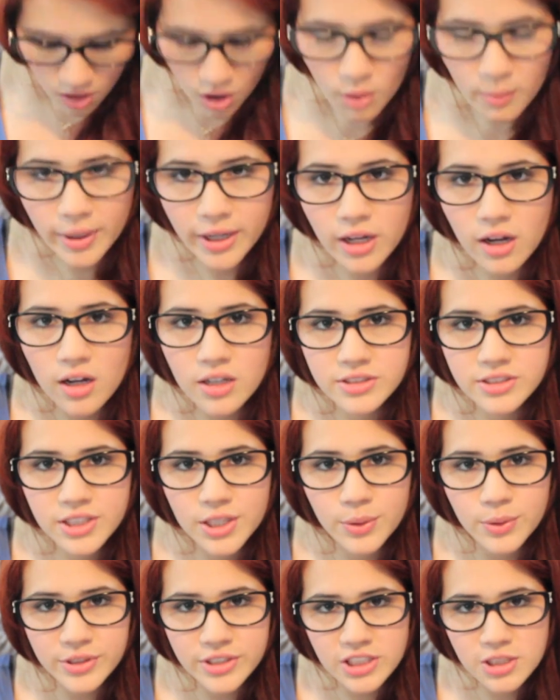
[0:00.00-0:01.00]
Oh my gosh,
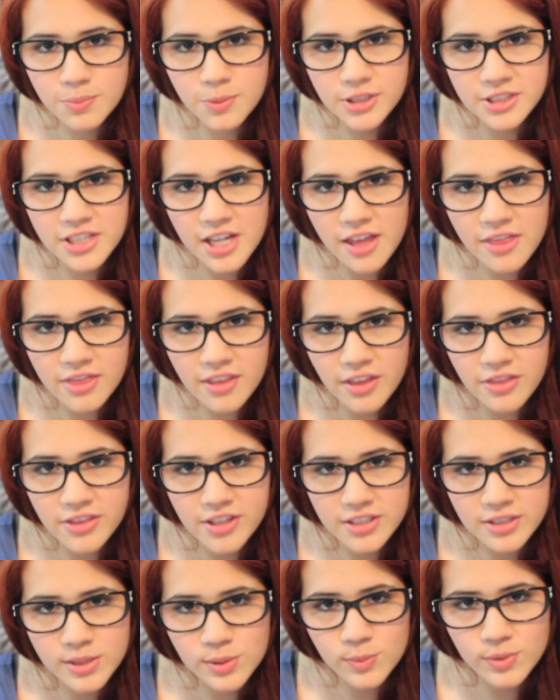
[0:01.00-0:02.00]
can we just pretend that
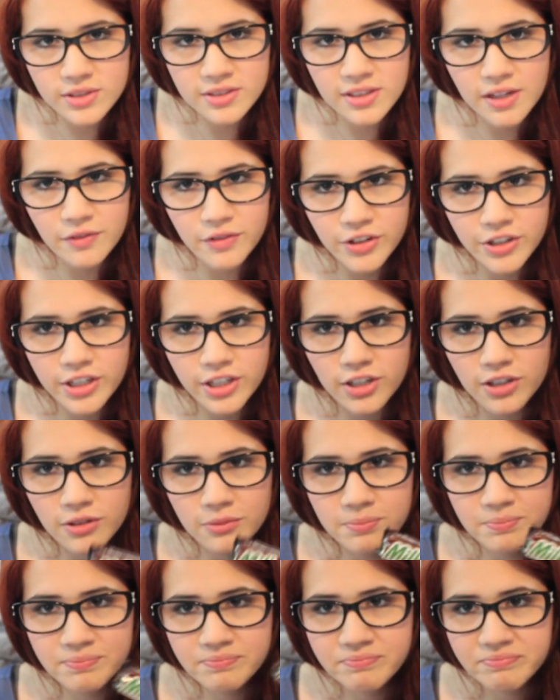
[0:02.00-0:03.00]
this was never
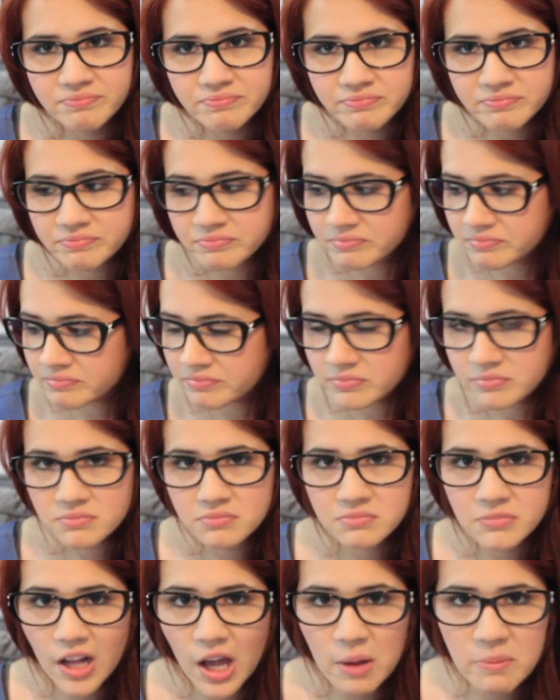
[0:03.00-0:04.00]
here?
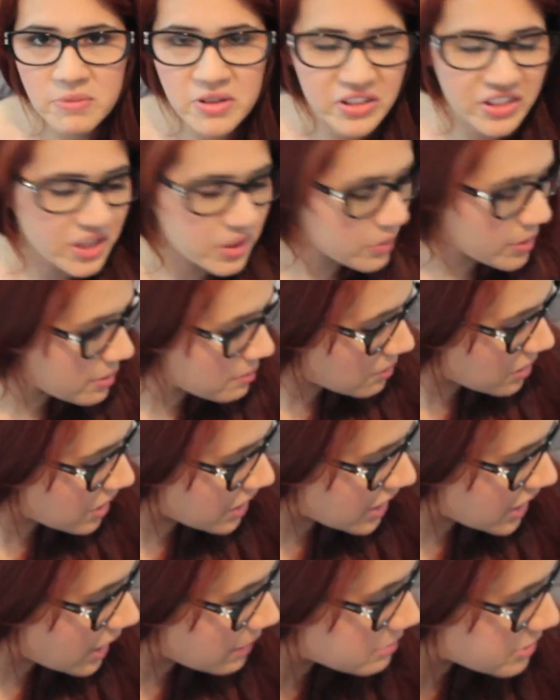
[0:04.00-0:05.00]
A Milky Way
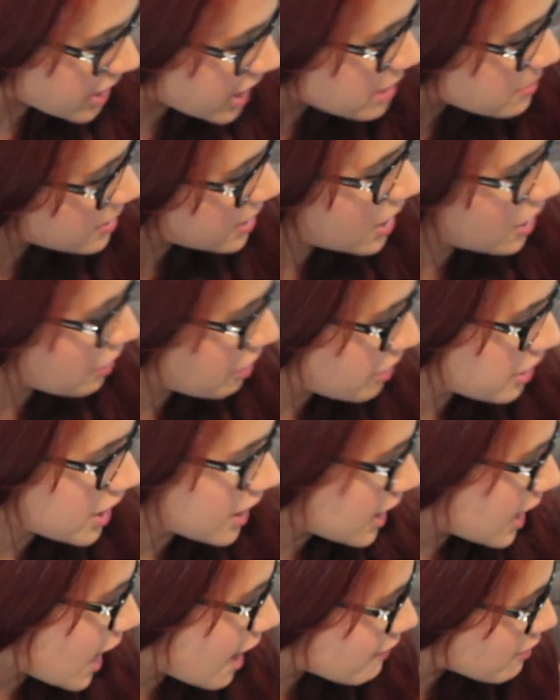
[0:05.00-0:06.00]
bar? I'm trying to be healthy,
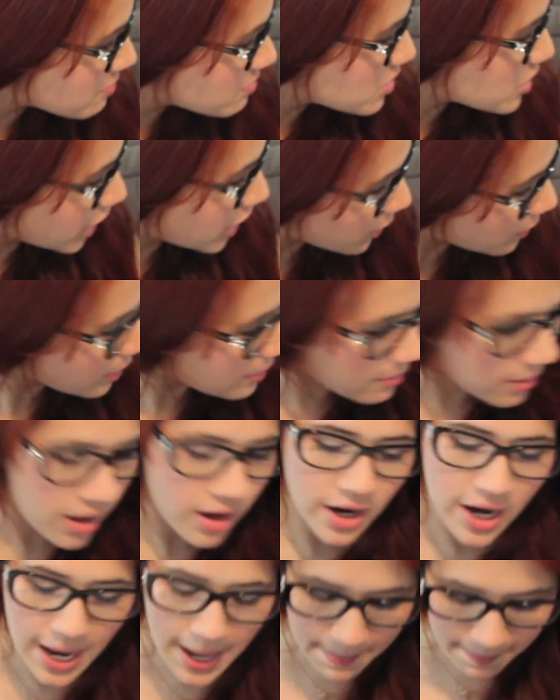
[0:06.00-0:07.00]
and I have a Milky Way
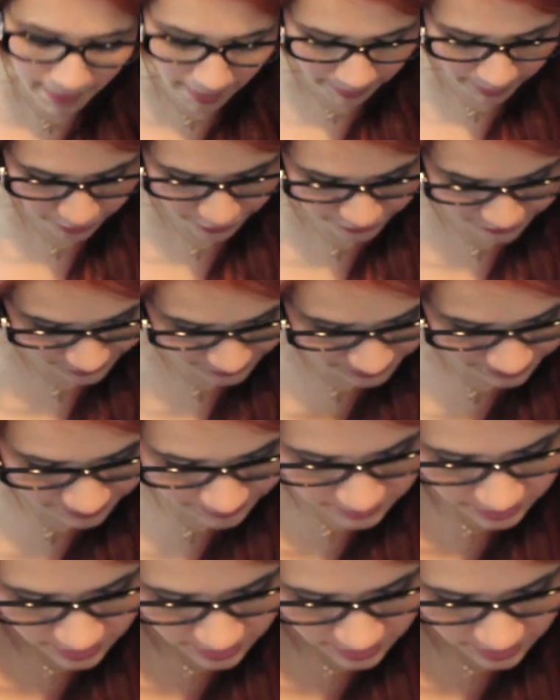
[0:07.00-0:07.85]
bar in my purse.